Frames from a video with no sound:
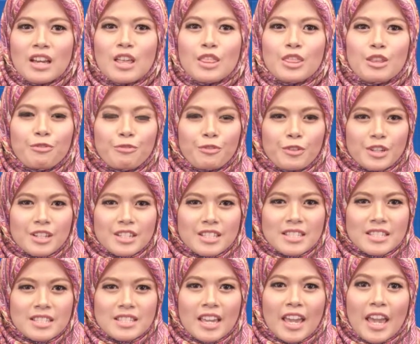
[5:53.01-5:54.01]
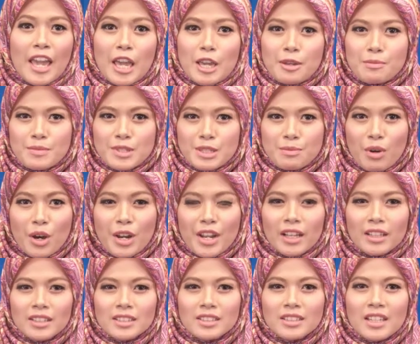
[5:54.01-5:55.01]
The first, Hames
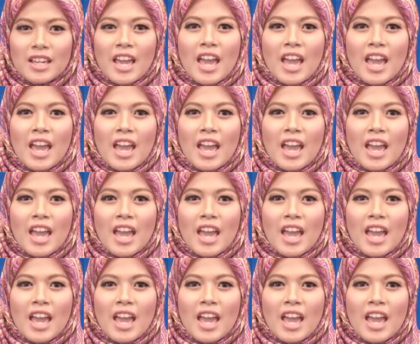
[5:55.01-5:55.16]
model.